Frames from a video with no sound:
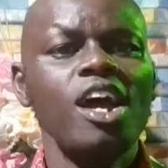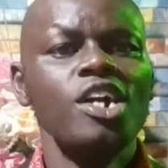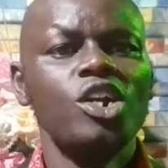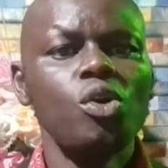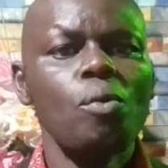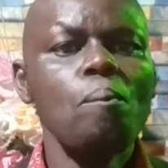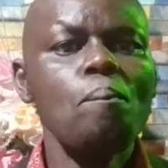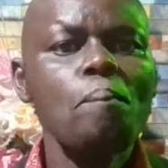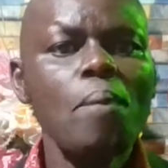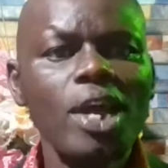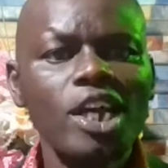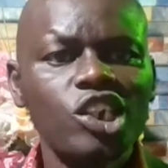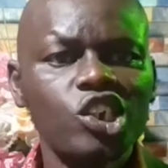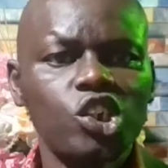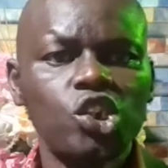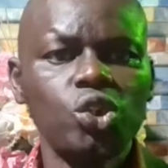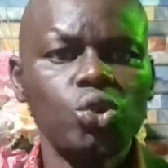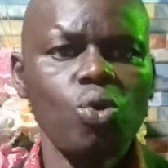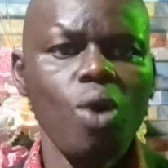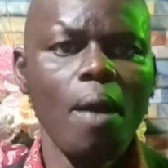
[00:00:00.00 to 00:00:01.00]
to make
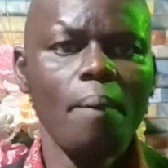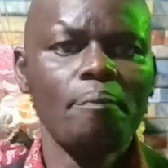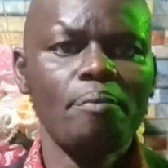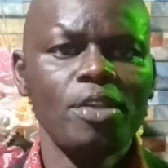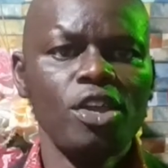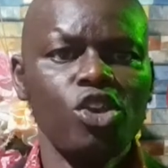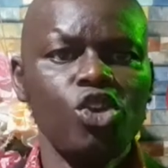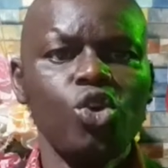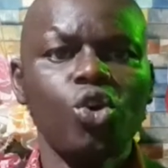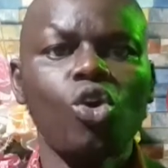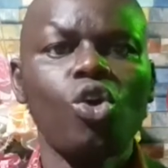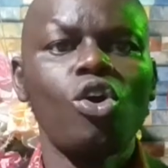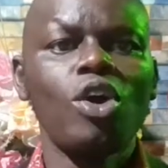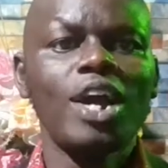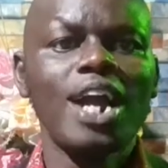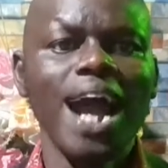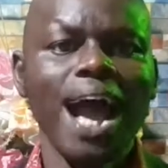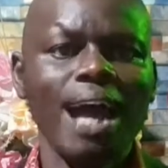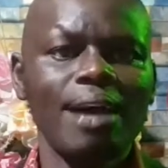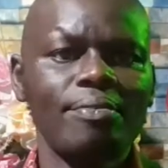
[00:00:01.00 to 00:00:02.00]
sure you
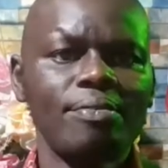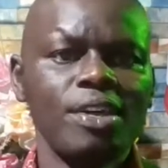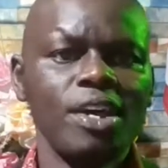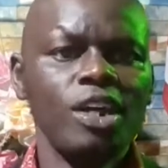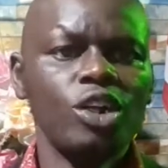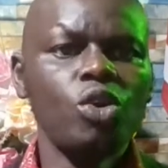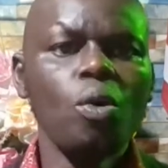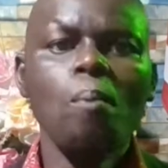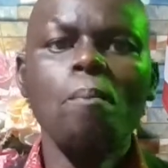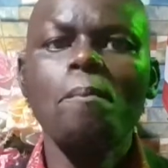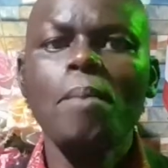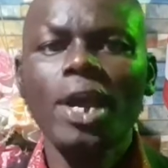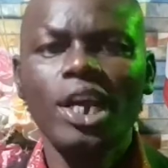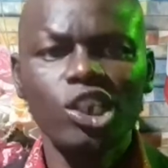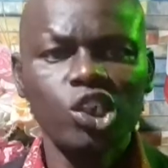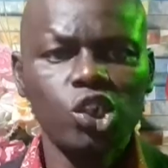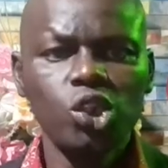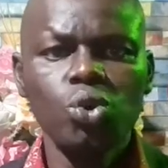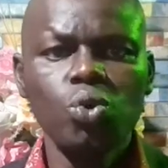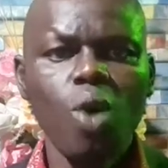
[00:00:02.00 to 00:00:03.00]
conquer, to make
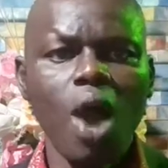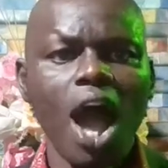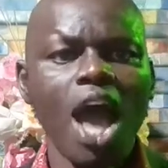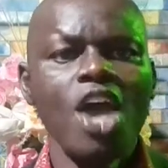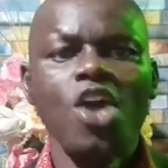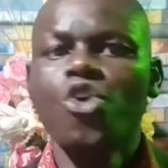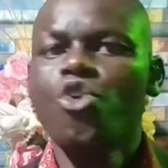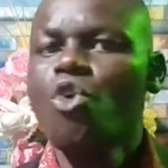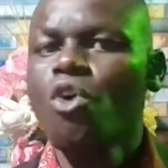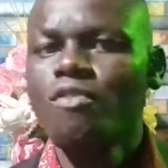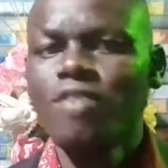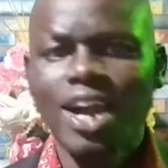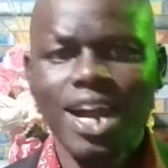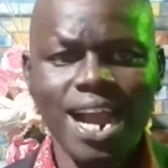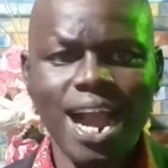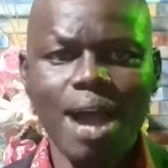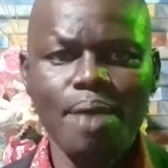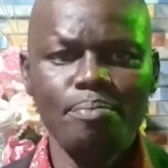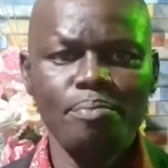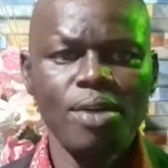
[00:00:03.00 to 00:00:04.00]
sure you
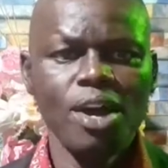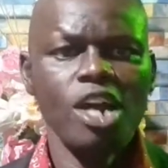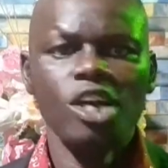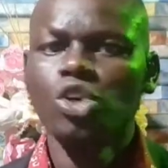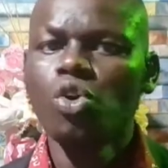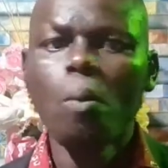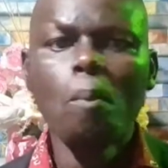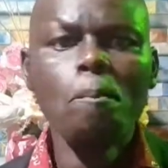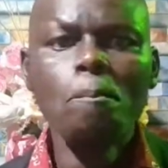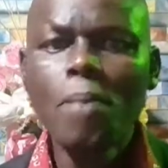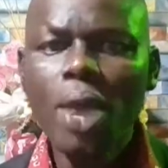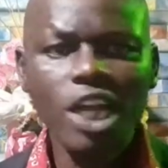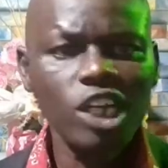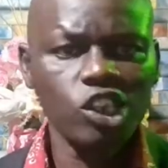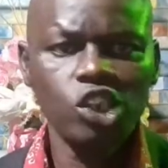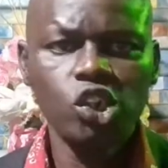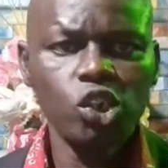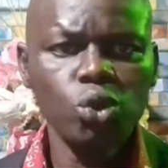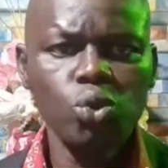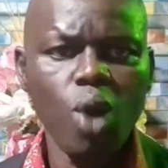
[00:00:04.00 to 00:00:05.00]
overcome, to make
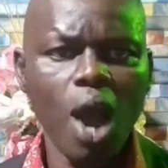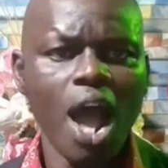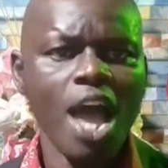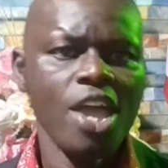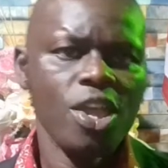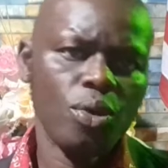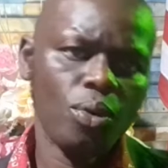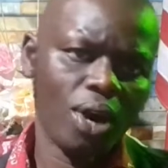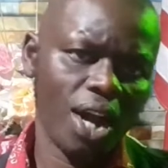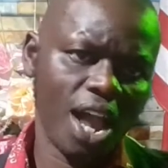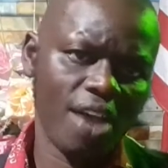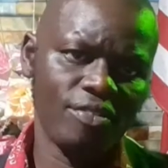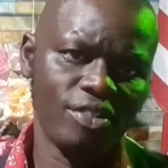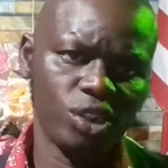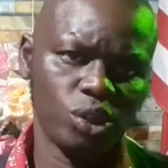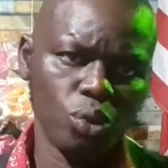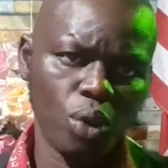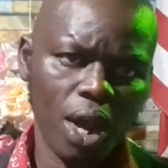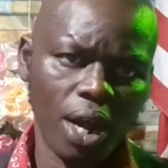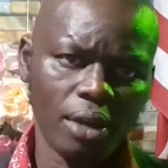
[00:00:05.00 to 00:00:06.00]
sure your life
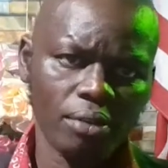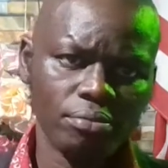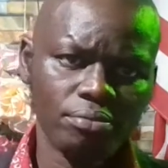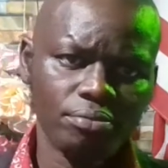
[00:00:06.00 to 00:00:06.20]
is well.